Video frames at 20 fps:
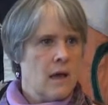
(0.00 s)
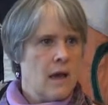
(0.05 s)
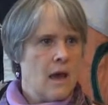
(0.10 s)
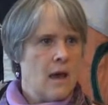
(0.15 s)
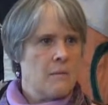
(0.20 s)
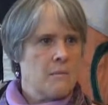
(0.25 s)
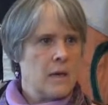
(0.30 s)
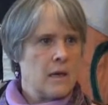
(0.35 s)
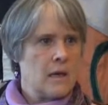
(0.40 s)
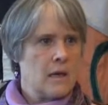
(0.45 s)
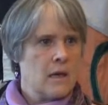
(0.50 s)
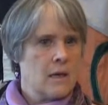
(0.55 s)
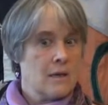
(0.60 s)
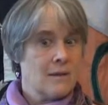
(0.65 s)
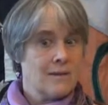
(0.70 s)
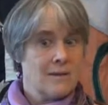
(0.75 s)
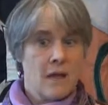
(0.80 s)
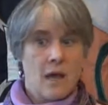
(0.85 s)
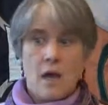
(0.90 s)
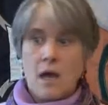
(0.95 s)
and
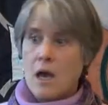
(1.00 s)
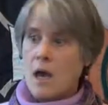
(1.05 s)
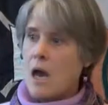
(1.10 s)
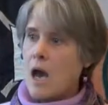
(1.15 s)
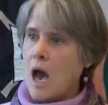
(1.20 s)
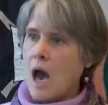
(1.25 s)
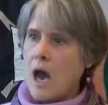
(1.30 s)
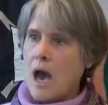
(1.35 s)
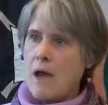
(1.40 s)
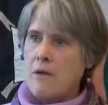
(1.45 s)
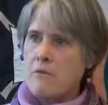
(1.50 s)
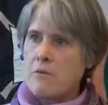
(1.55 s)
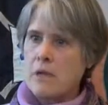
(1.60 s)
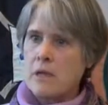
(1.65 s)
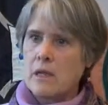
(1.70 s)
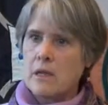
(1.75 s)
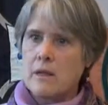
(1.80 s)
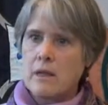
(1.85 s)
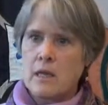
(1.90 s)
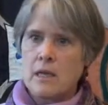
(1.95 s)
because I
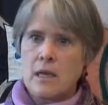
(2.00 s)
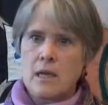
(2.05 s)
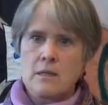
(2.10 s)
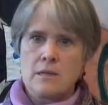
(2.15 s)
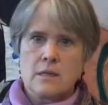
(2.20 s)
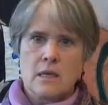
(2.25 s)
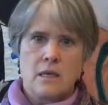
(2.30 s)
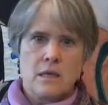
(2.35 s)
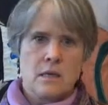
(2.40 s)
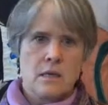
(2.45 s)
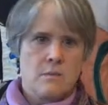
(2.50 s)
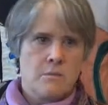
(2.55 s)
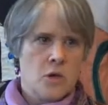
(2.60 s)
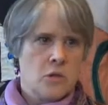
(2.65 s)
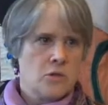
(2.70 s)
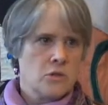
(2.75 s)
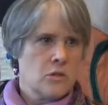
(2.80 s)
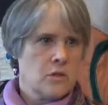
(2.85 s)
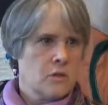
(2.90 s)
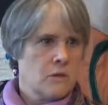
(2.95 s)
really think I set an
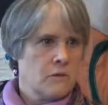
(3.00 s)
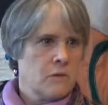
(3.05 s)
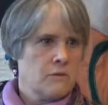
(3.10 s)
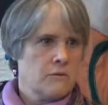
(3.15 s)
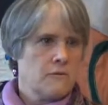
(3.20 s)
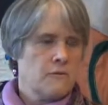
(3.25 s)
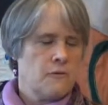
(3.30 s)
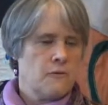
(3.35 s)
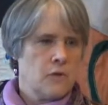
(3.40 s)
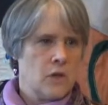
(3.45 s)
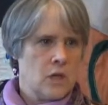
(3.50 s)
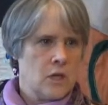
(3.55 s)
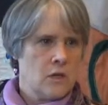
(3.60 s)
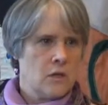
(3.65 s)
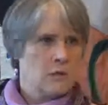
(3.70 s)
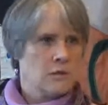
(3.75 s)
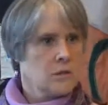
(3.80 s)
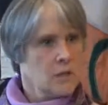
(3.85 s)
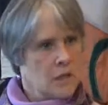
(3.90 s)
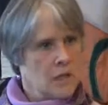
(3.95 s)
emotional
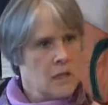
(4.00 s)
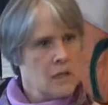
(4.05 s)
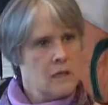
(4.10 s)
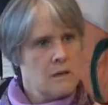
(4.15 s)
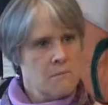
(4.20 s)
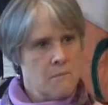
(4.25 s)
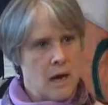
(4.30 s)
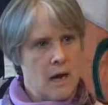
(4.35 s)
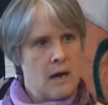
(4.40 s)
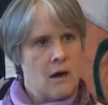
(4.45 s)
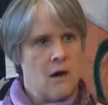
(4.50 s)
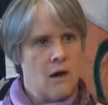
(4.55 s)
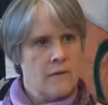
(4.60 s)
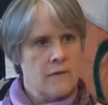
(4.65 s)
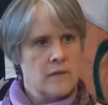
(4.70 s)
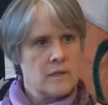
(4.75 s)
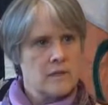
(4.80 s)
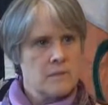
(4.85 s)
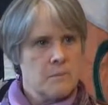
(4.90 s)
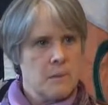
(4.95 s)
field in my
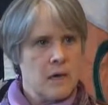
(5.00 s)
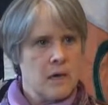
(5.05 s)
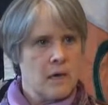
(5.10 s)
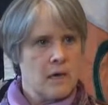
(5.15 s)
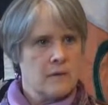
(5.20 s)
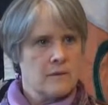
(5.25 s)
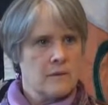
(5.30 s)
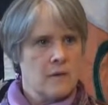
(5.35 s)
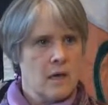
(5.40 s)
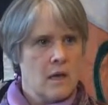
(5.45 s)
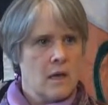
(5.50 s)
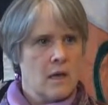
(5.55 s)
office space